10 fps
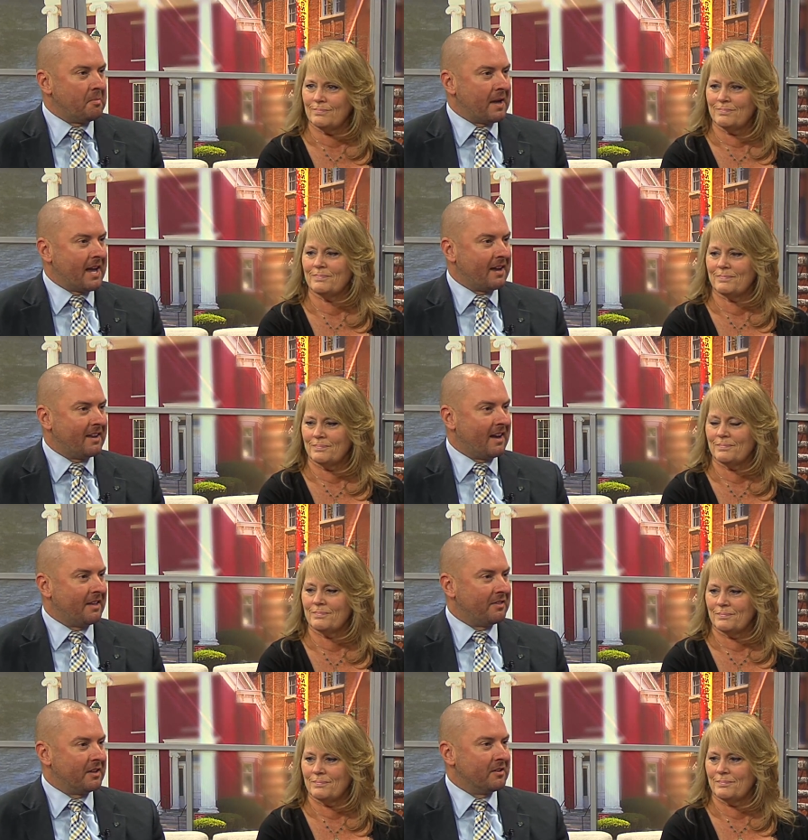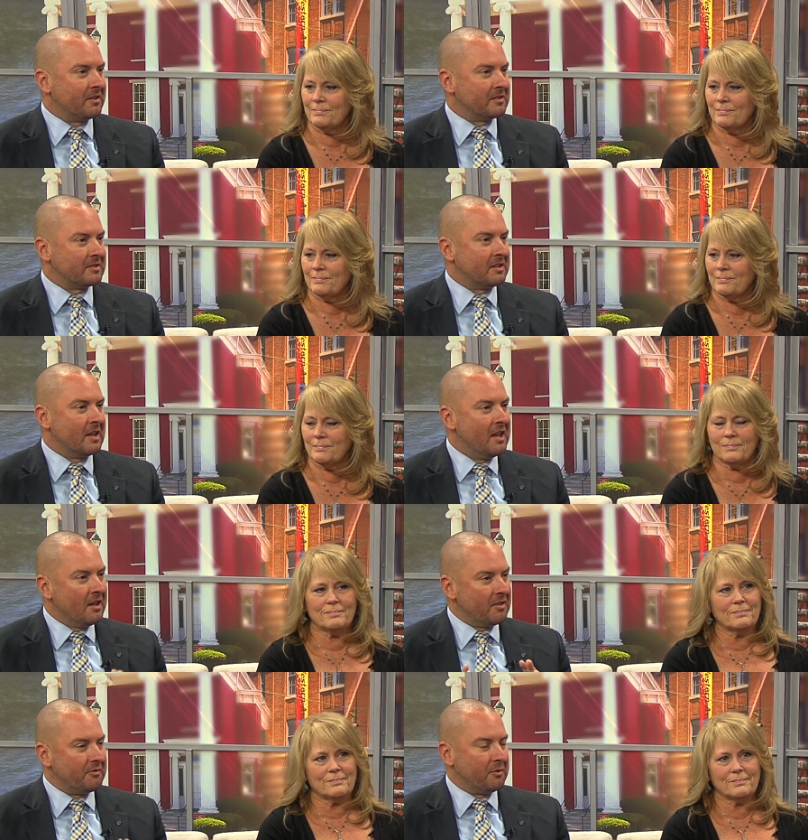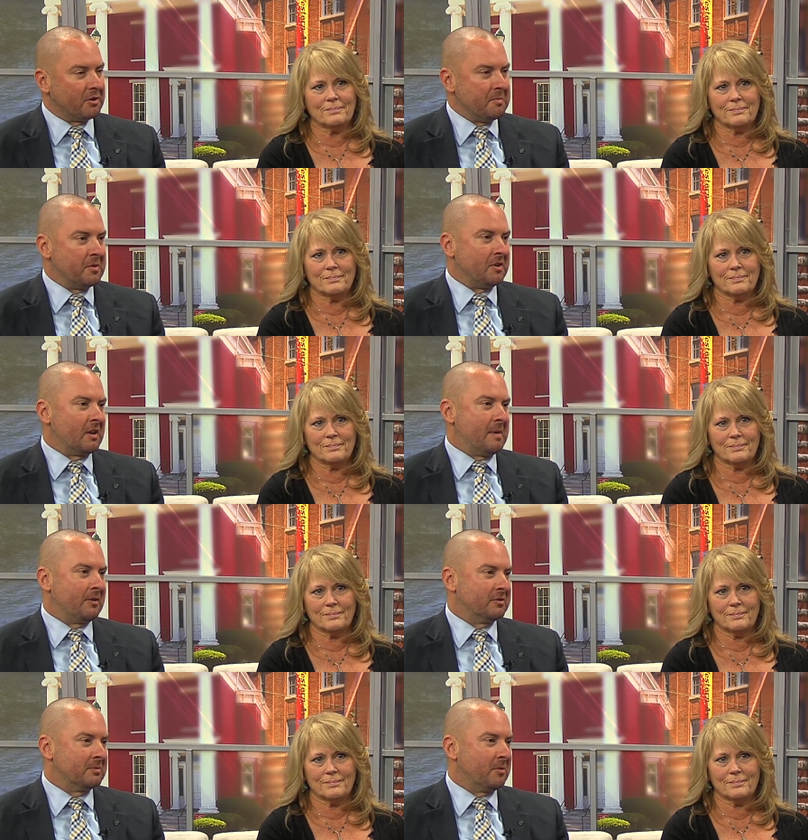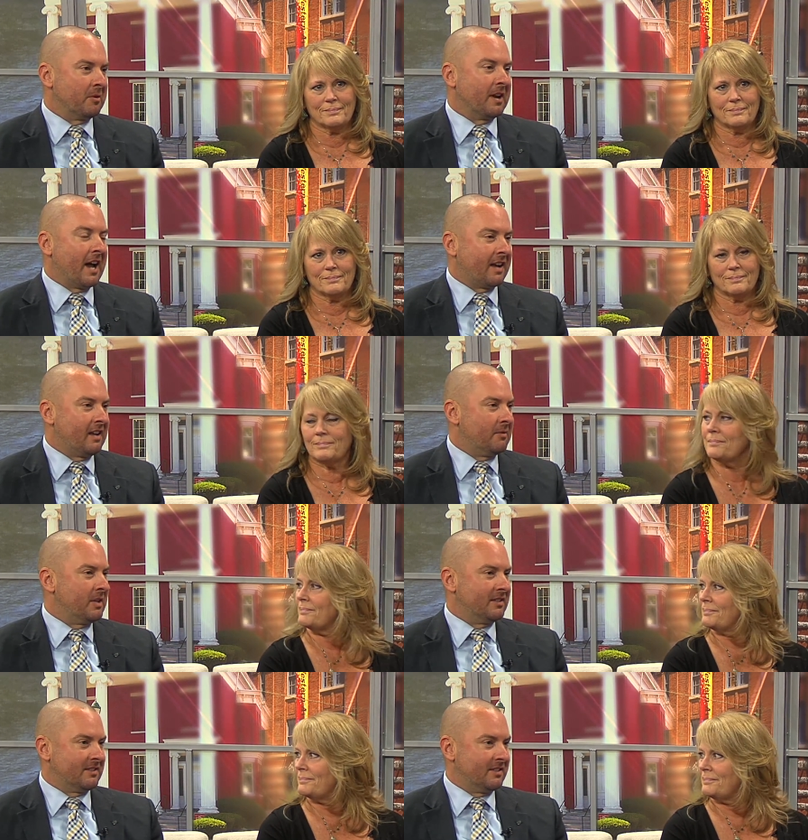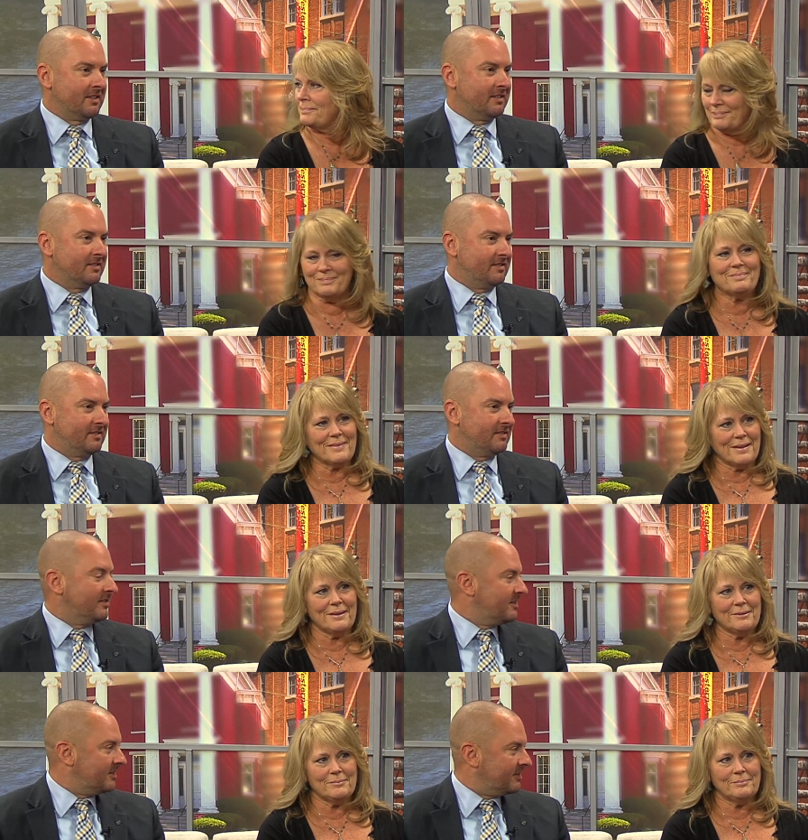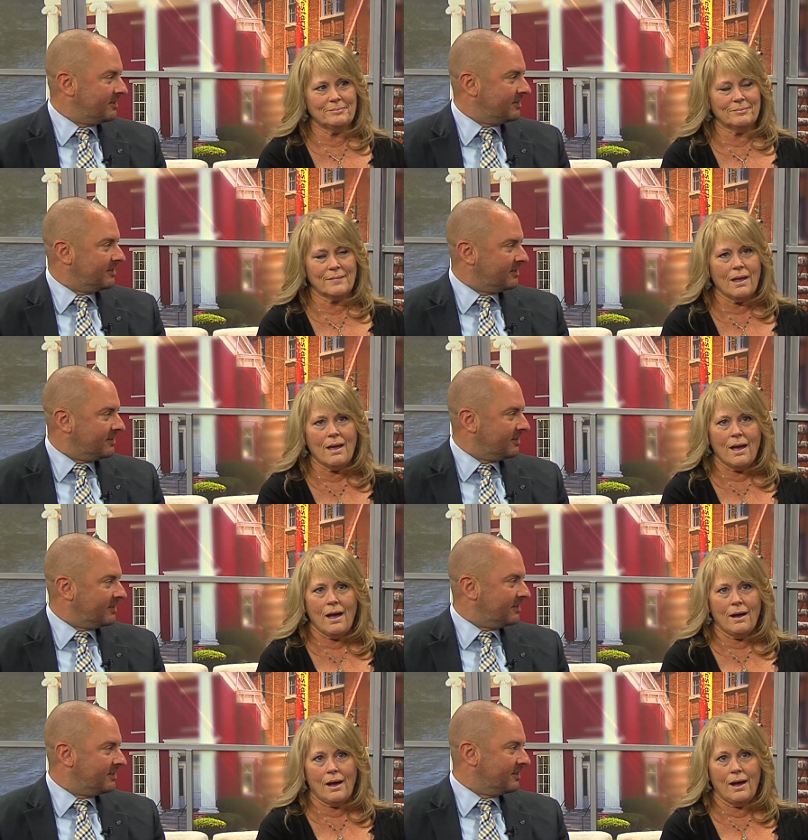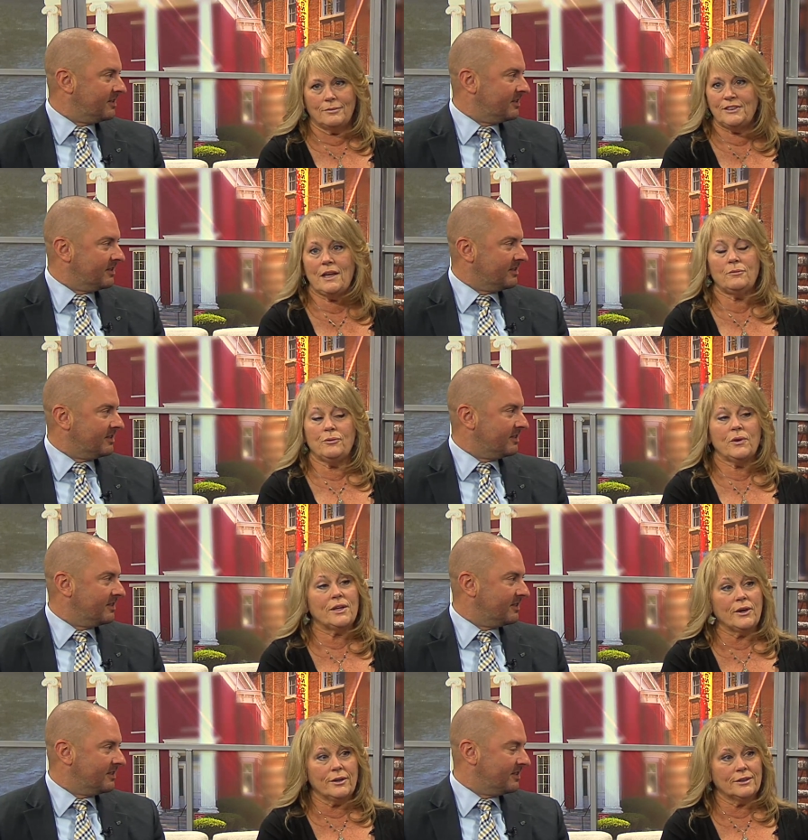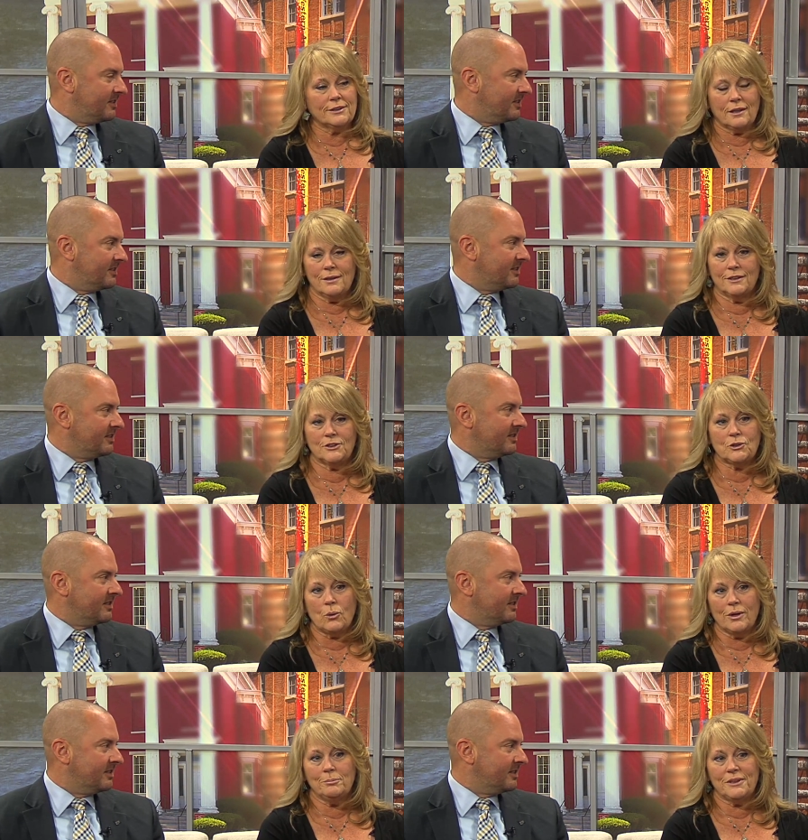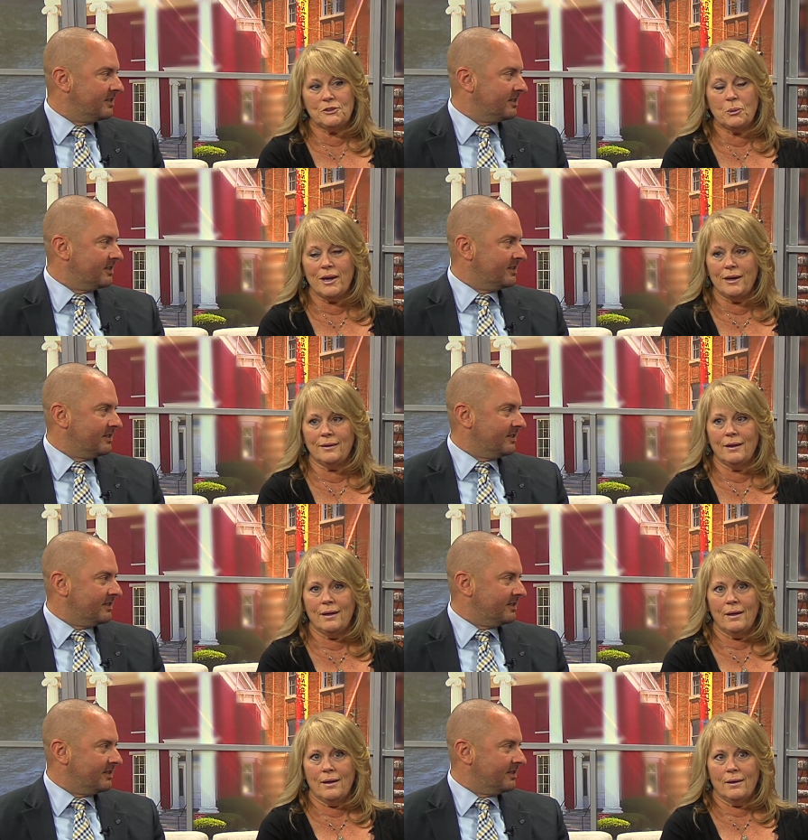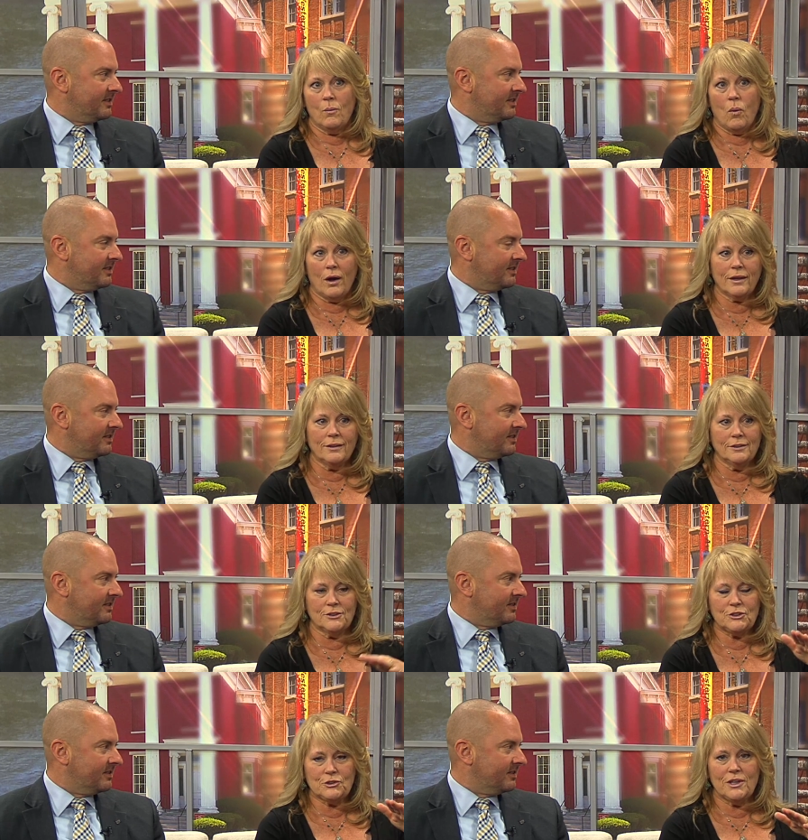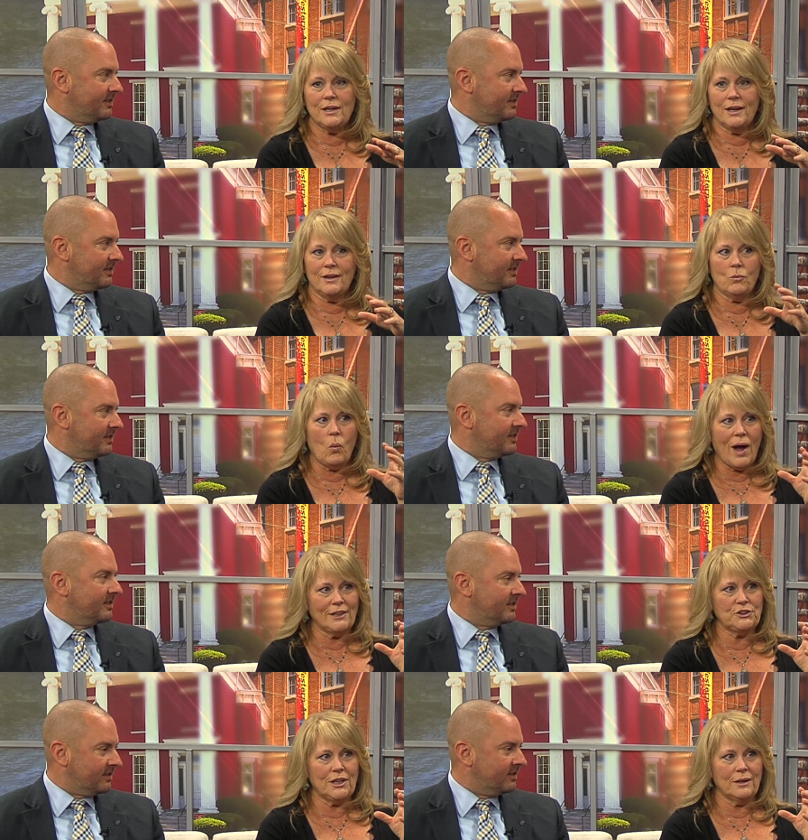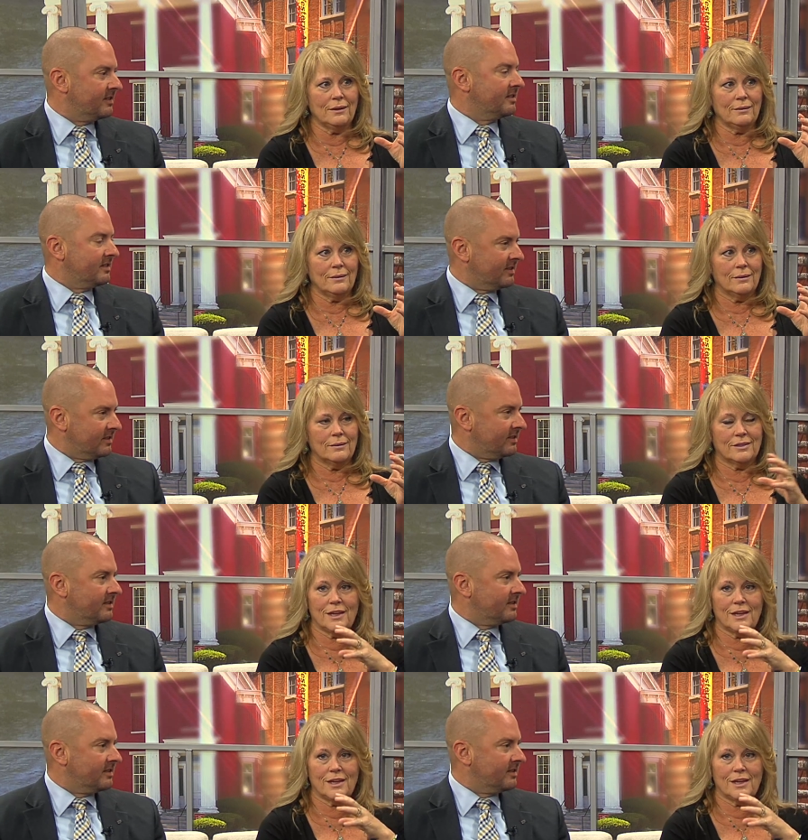Speaker 1: back, I think you're going to see the full community come out and support it. I can't wait to see it. What about you?
Speaker 2: I've said for years, it's torn between walking the street and watching the